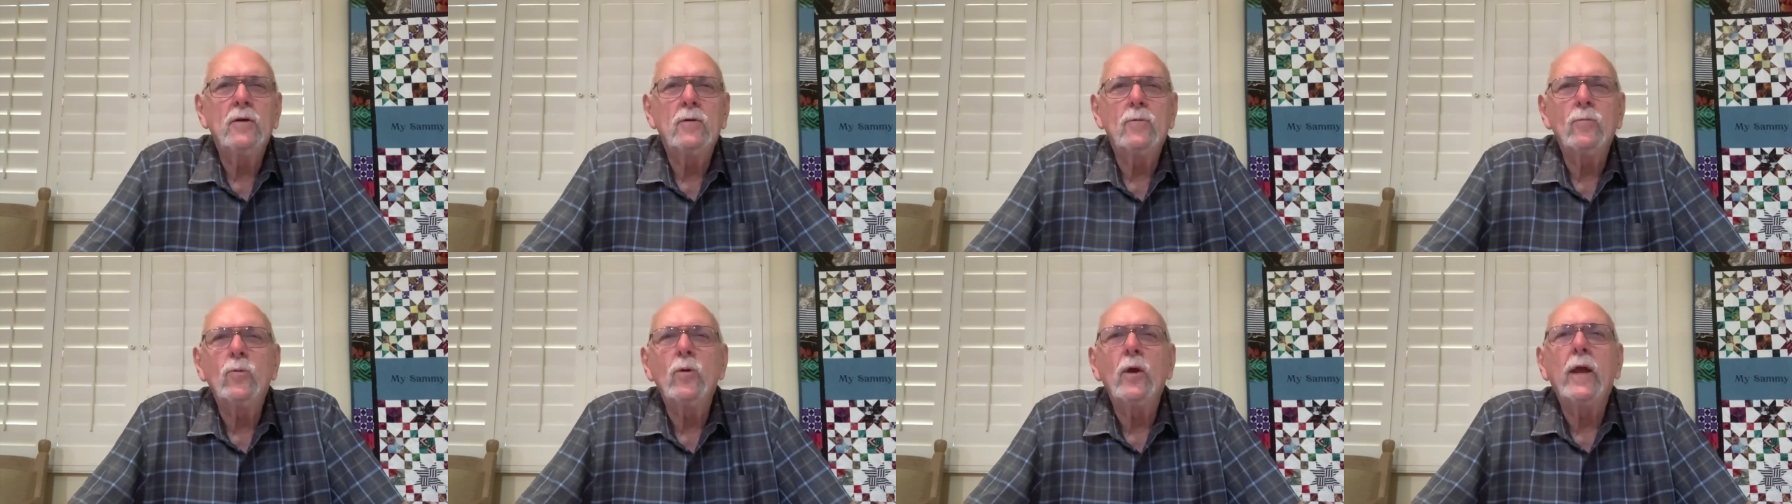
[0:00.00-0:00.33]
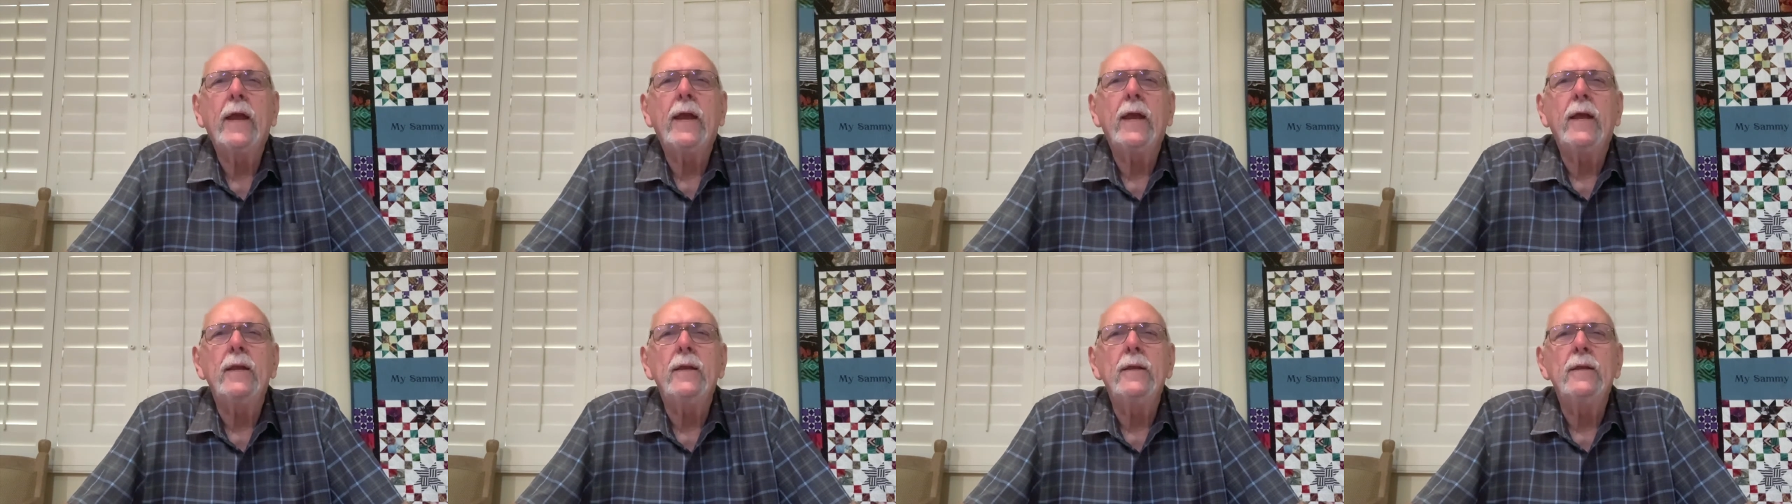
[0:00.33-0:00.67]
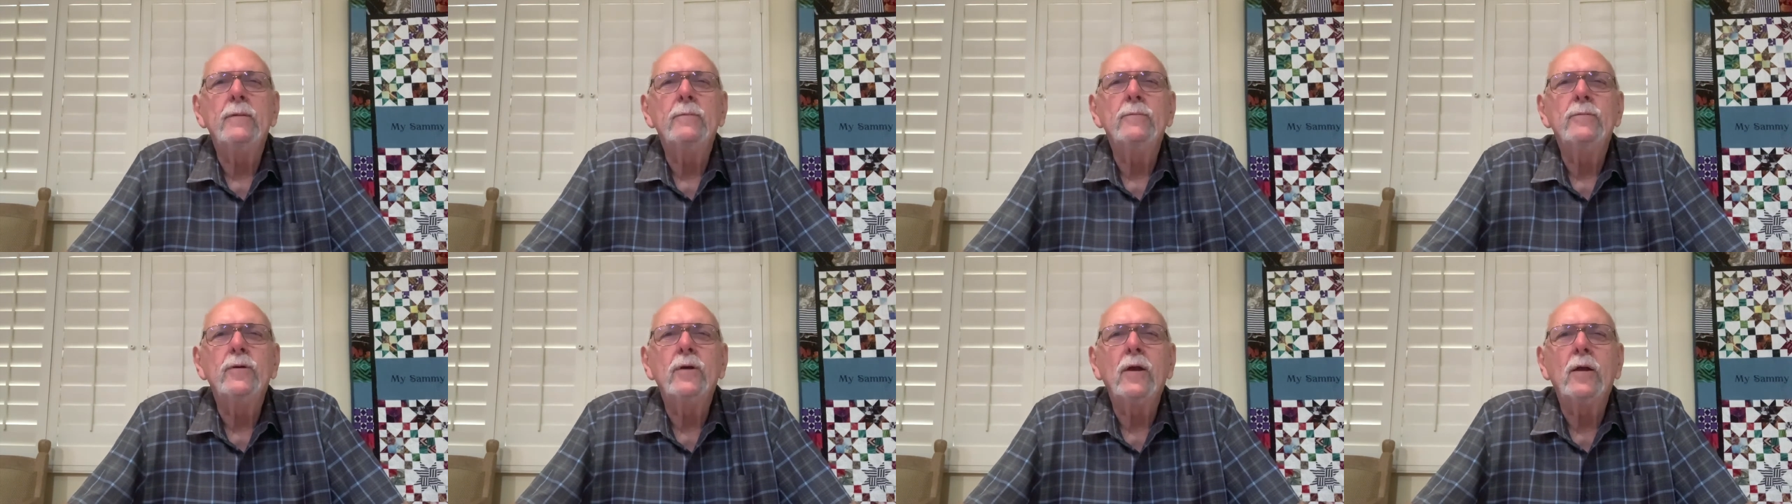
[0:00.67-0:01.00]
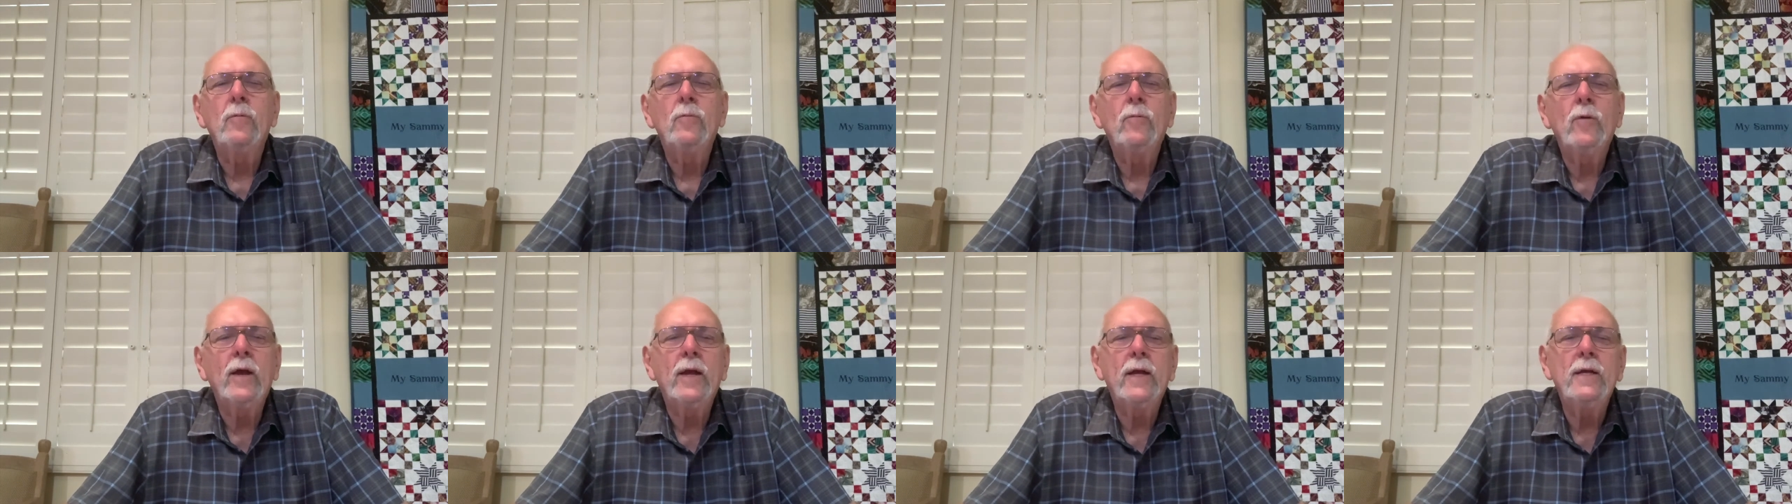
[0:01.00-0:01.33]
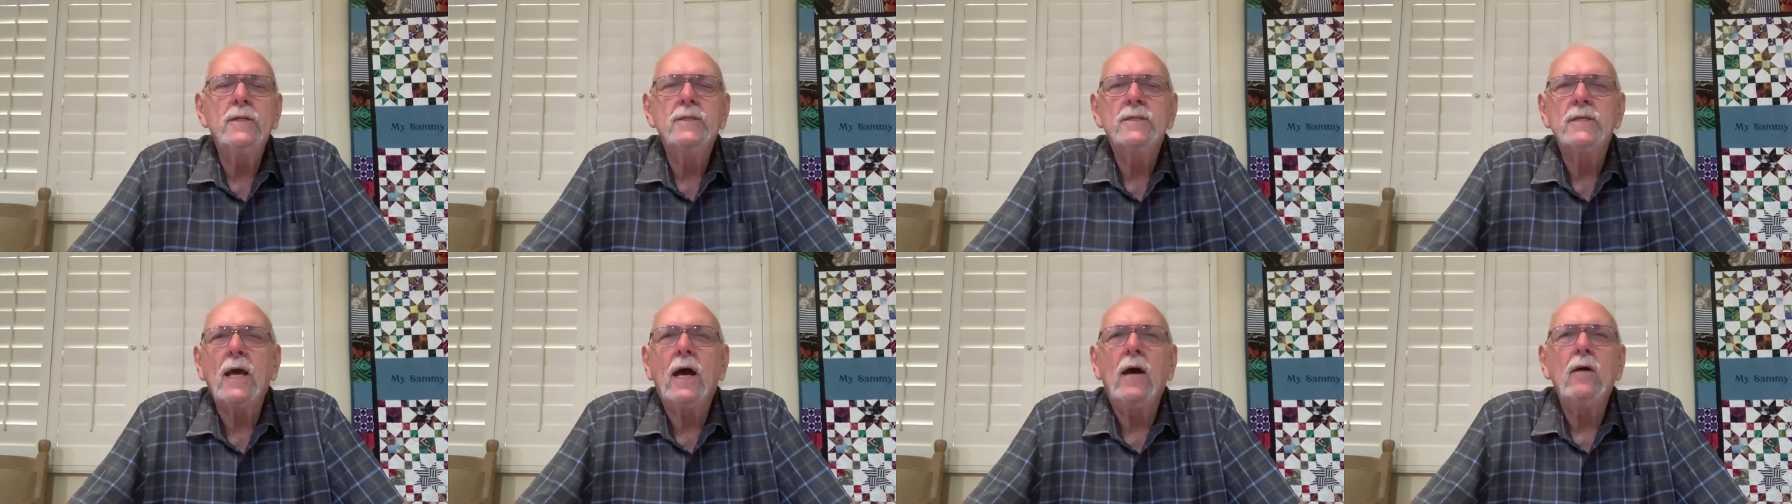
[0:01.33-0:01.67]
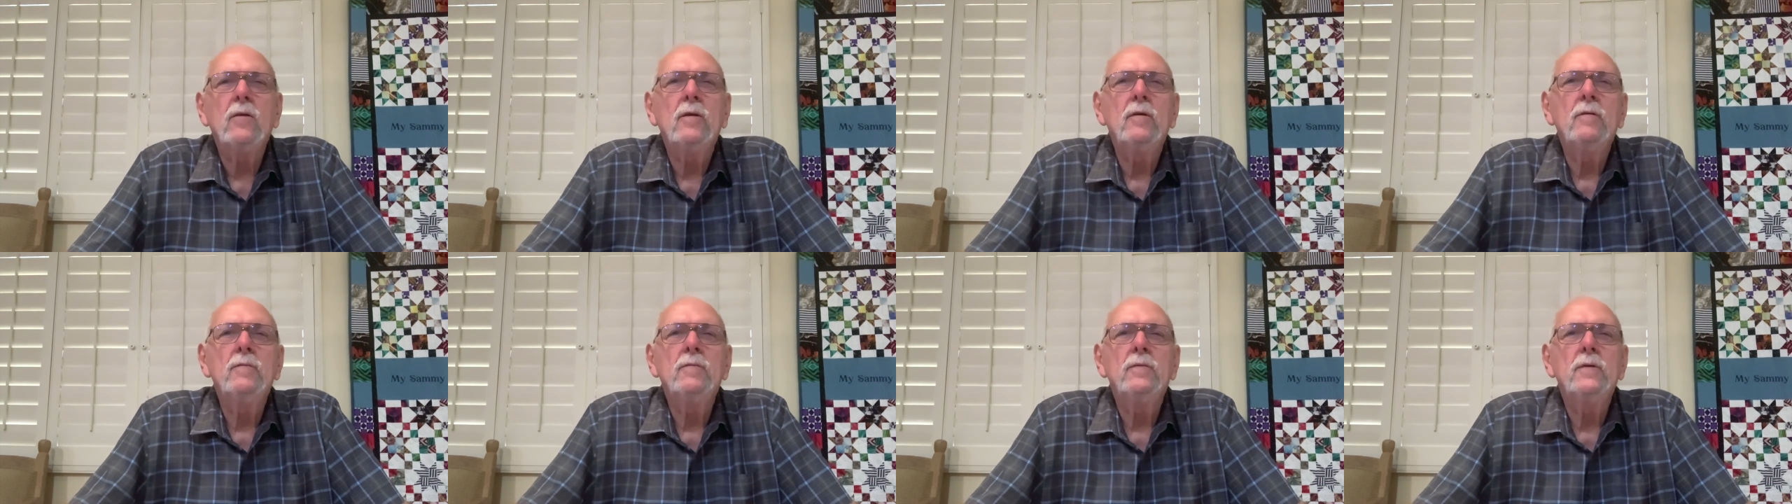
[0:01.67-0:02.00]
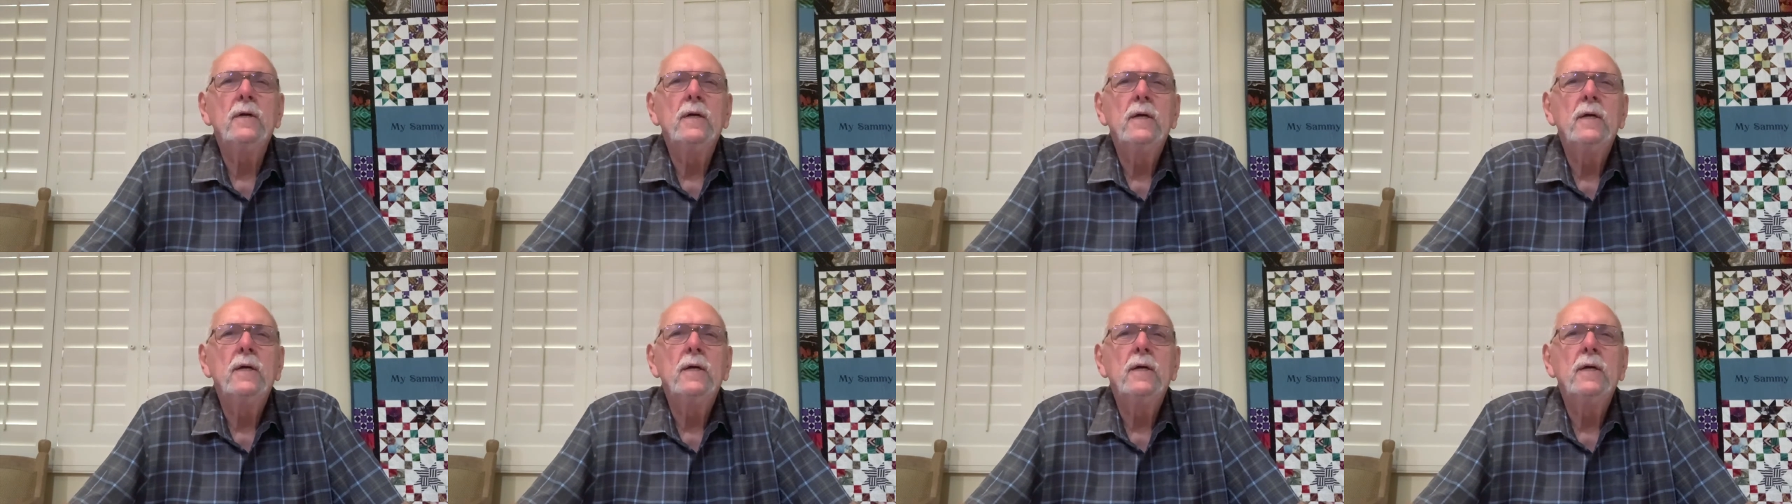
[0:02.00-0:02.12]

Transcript: reign where he reigns out of